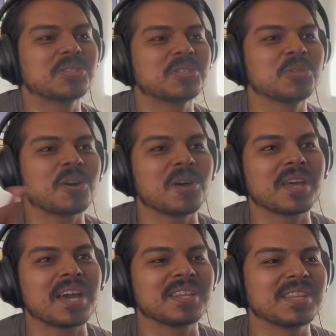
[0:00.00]
do all
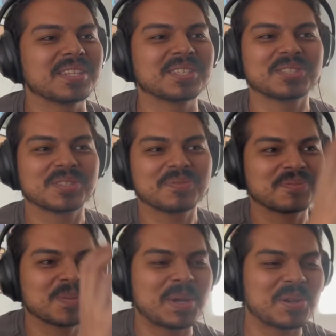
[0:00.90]
that and then just
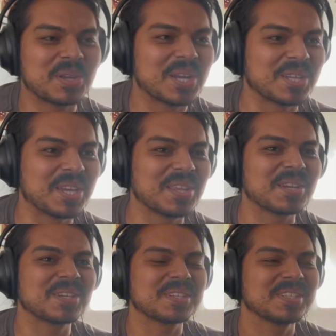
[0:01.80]
not go to LA
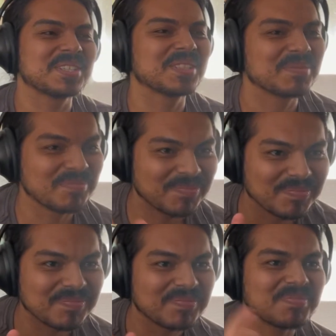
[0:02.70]
there.
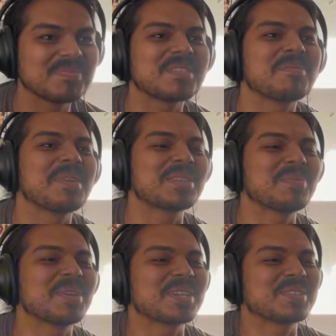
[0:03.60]
I'm not the
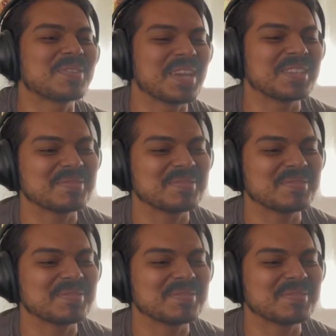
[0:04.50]
biggest fan,